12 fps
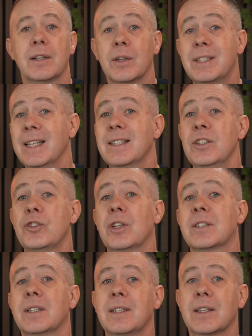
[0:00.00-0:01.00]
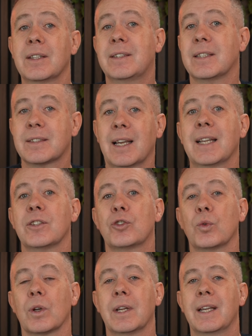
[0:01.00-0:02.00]
Now, this isn't just another design
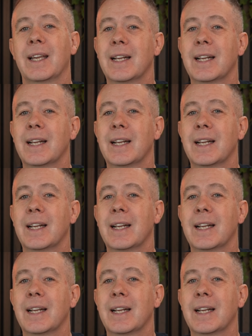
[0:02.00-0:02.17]
tool,